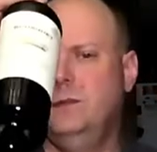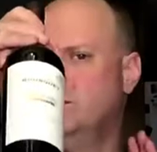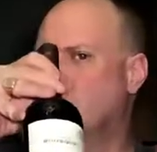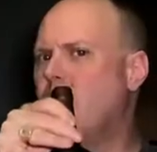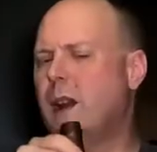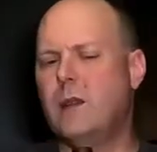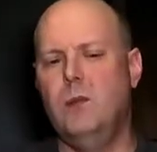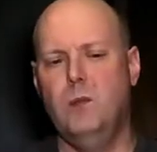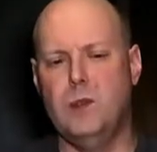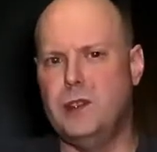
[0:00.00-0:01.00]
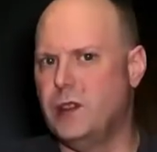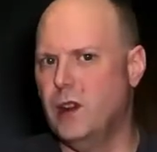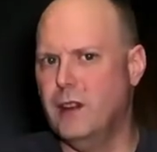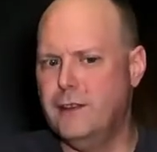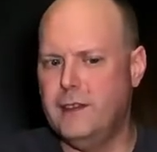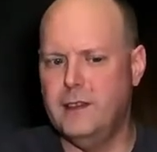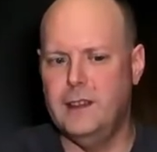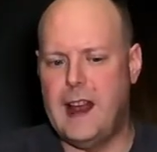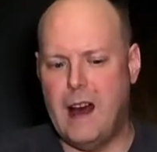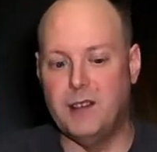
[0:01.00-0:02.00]
real quick, reserve
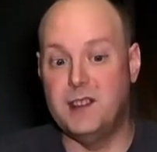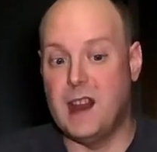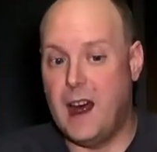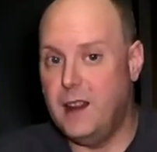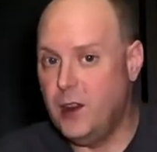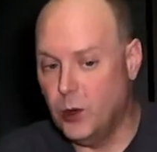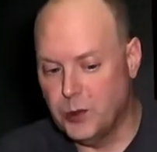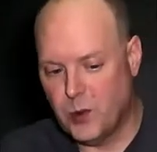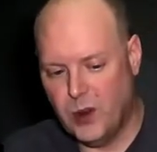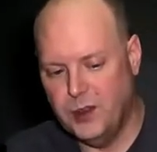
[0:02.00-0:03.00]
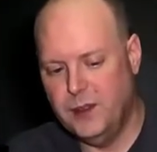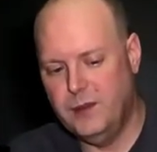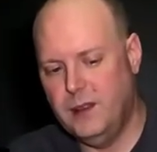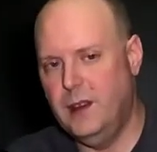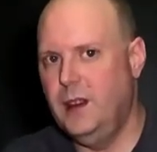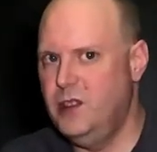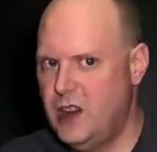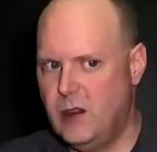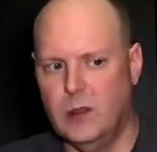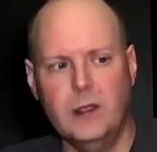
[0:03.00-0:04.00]
outside of the old world in
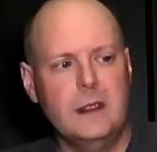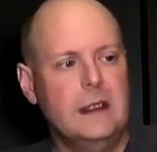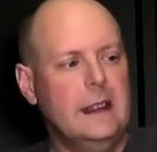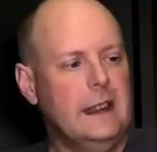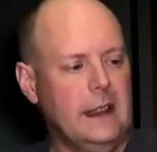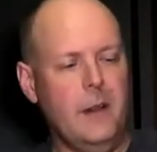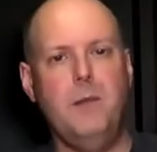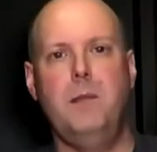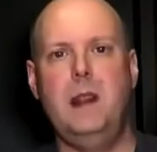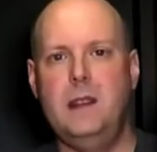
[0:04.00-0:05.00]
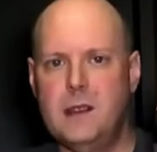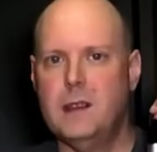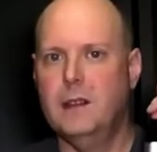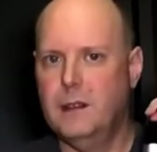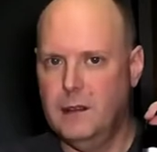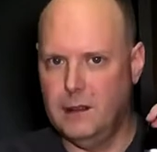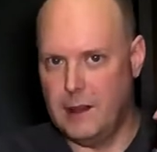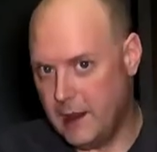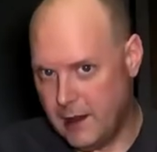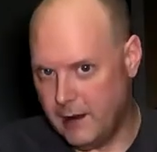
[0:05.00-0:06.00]
general means
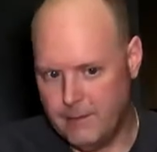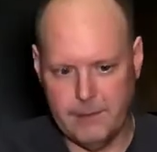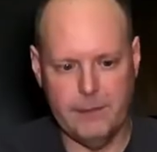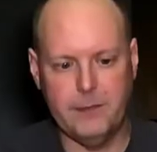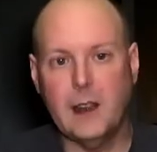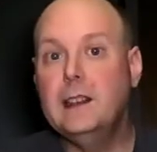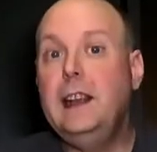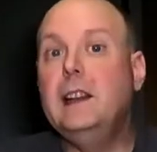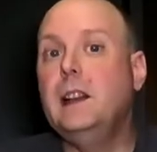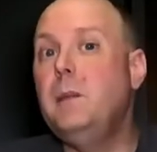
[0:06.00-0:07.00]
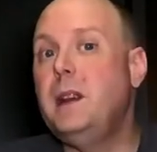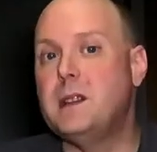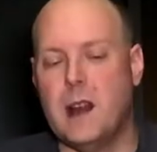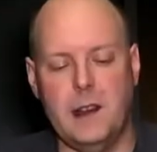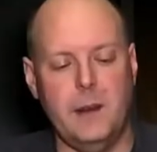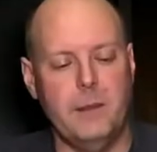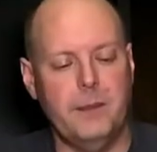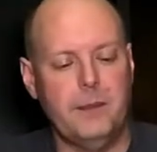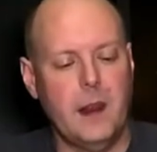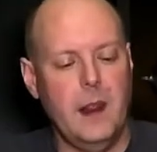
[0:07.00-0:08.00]
nothing. Legally means nothing.
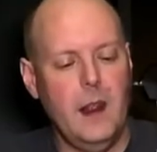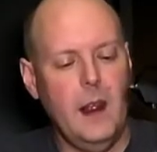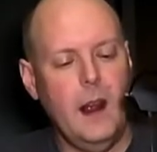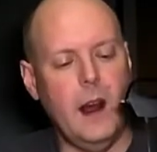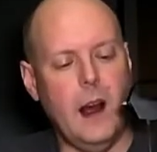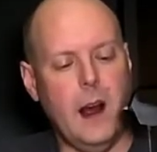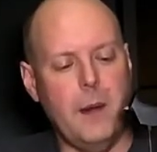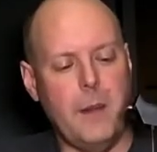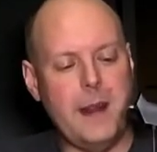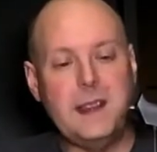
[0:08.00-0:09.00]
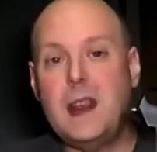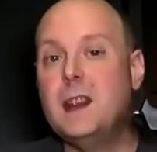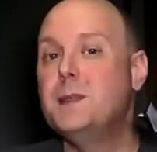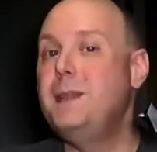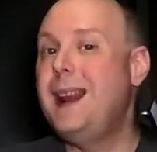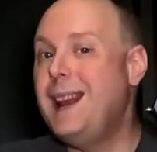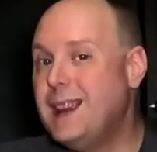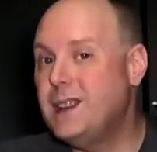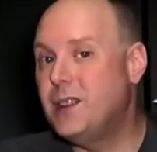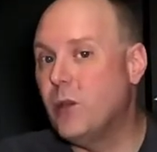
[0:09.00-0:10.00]
Uh, I'm not saying it doesn't mean
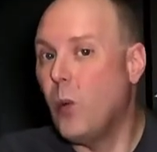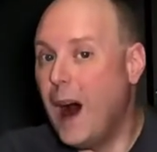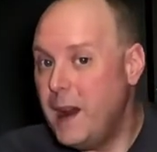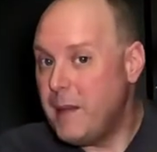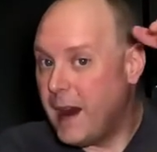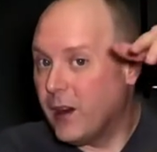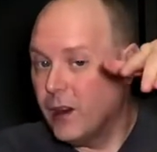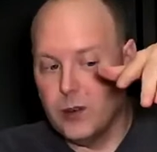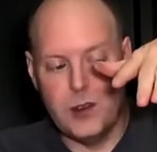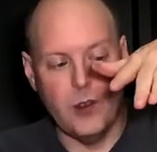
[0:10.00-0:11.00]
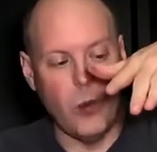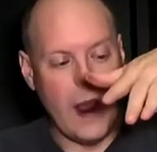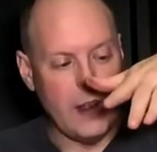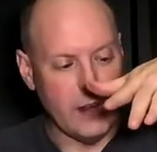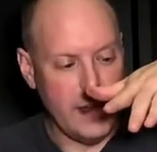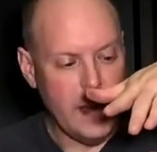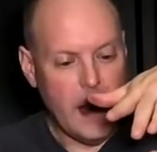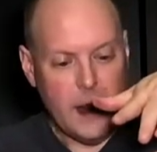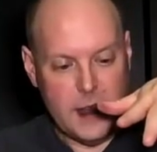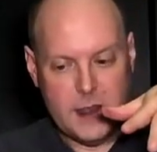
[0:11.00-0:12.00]
anything to the winemaker or to the winery.
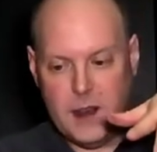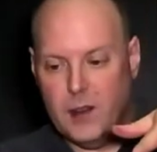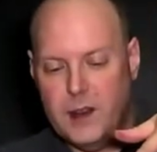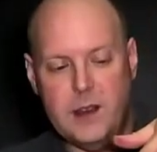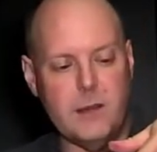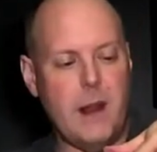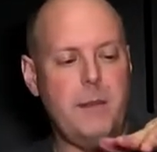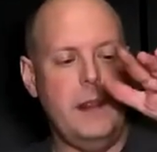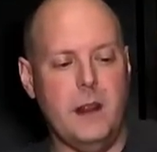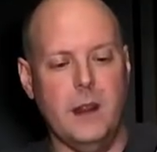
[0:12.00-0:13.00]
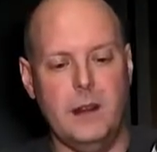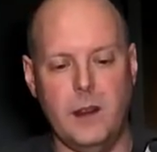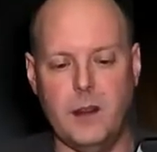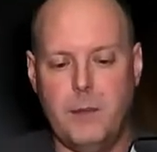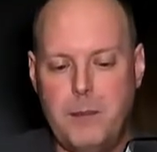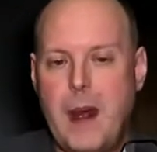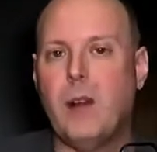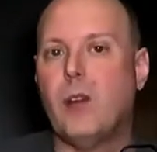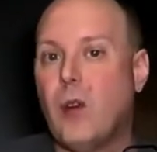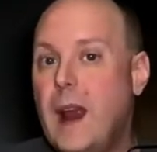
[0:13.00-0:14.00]
This, you know, these might be the you know the
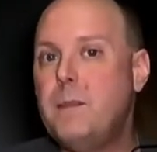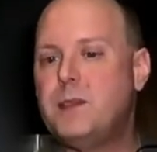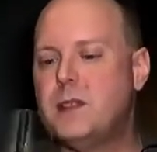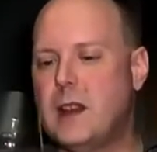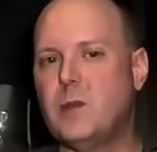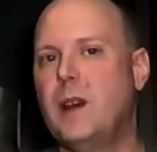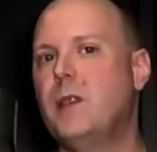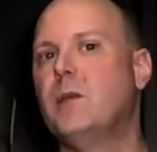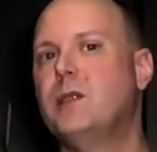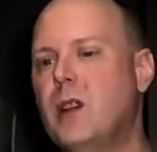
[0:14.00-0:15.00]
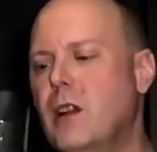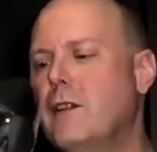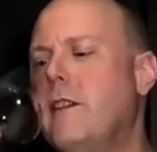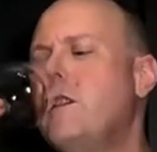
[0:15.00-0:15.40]
better grapes. That's why they're reserve.